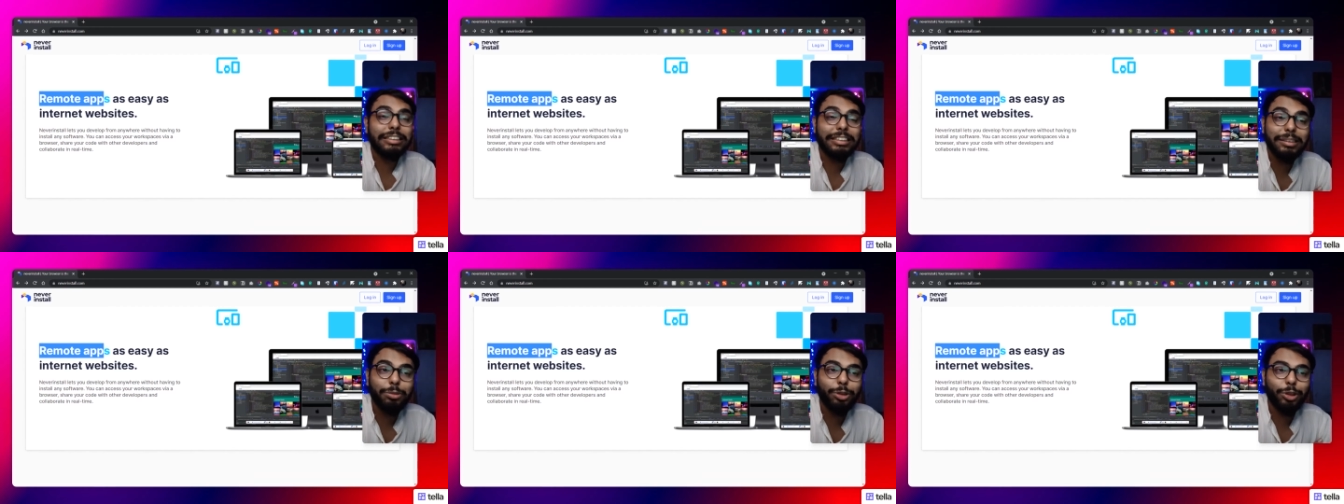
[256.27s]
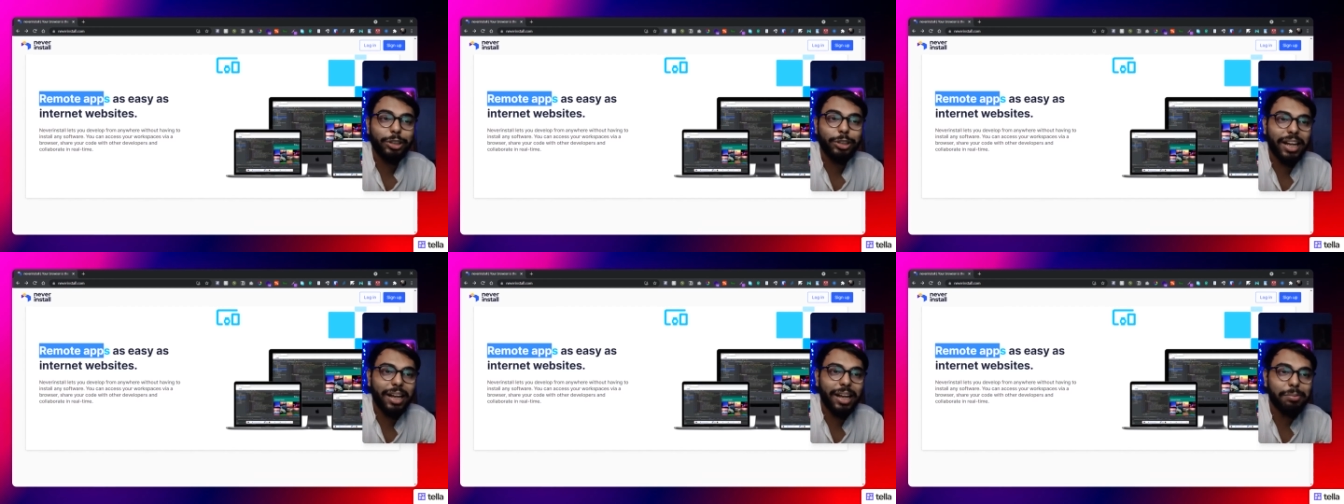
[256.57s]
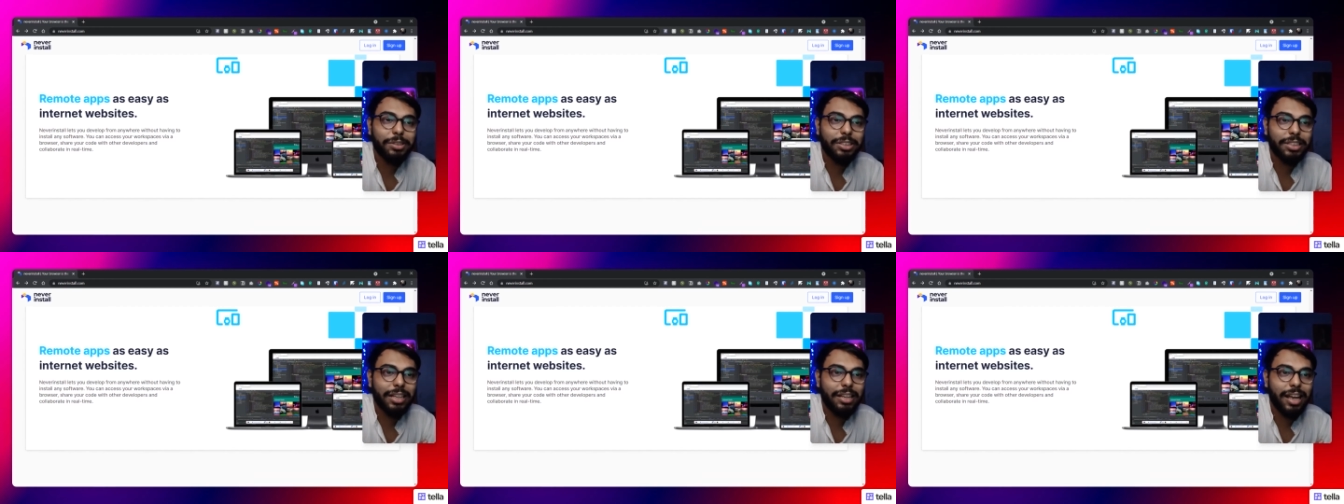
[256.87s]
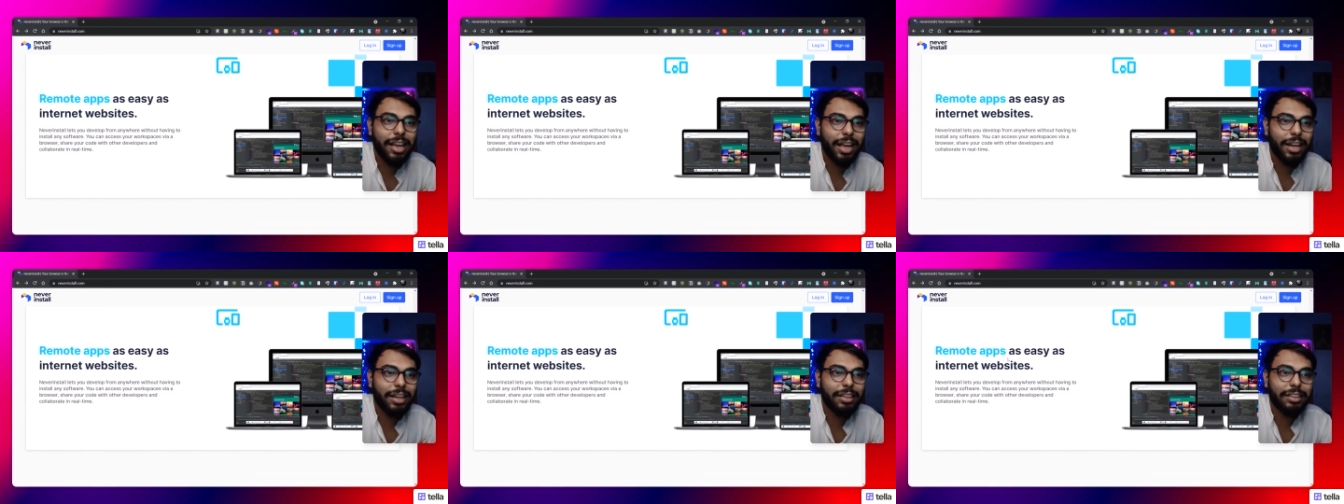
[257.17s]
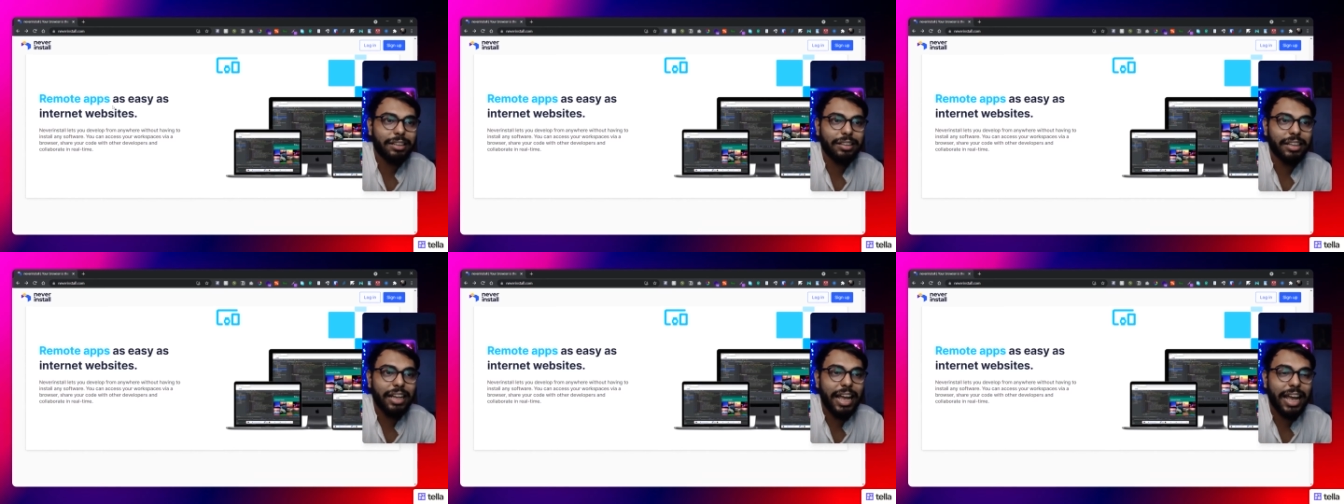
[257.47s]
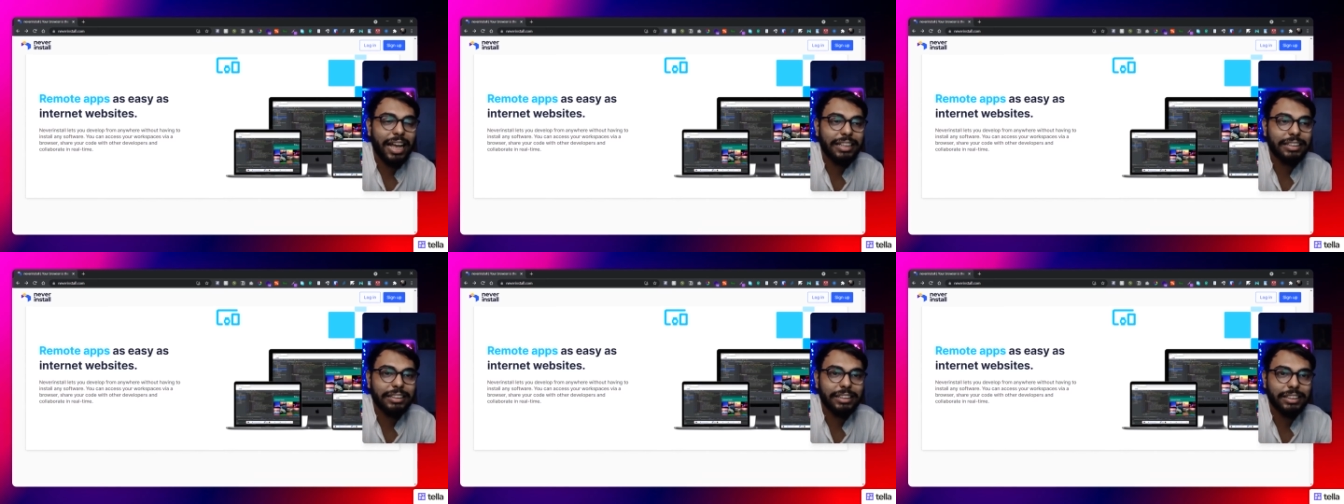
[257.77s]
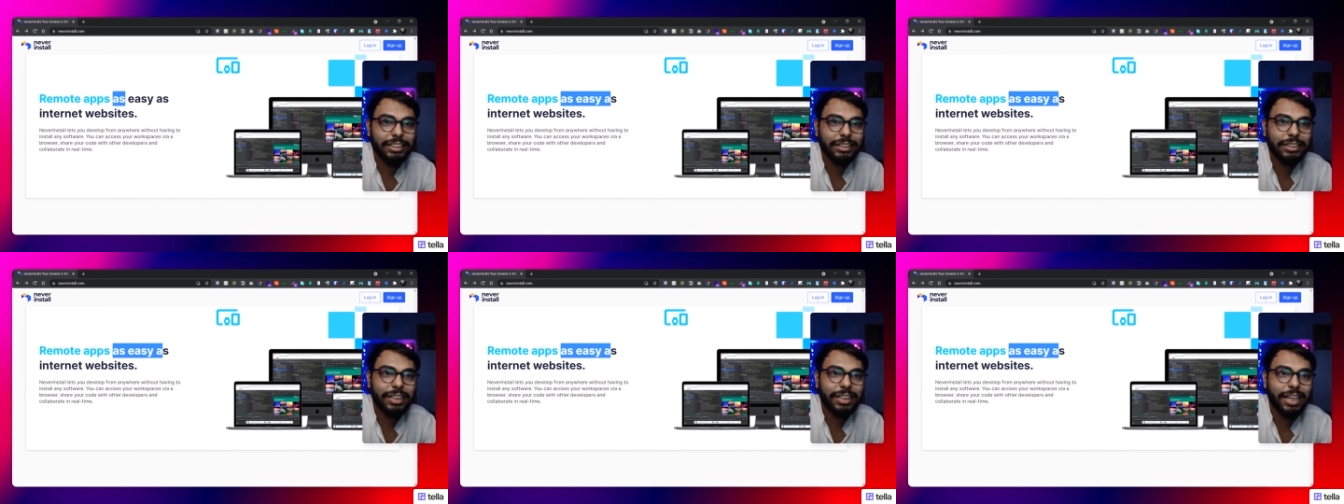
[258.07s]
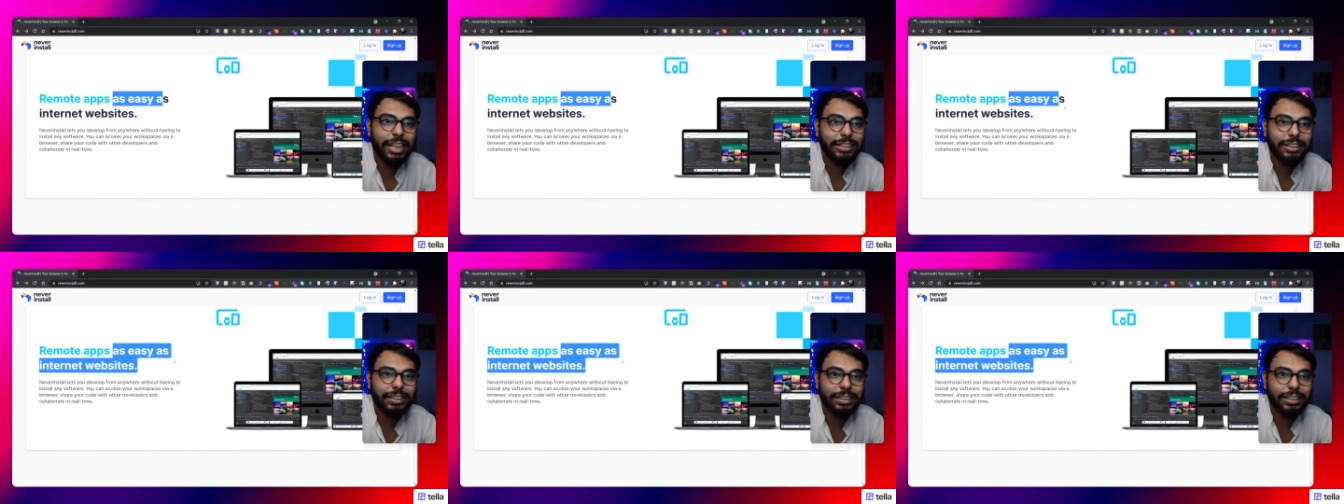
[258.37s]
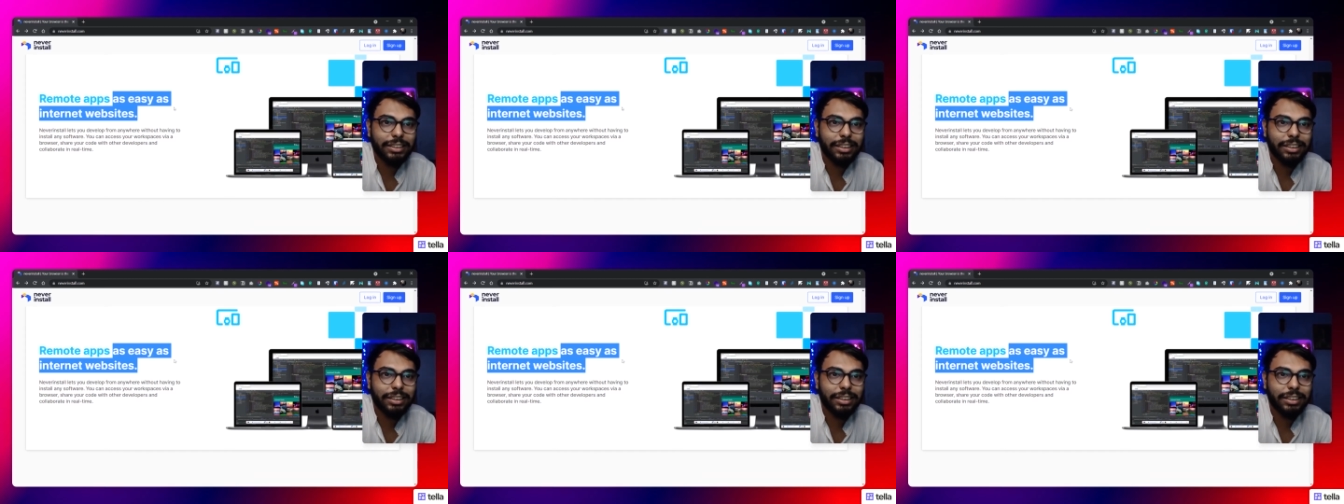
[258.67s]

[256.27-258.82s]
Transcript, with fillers: apps and as easy as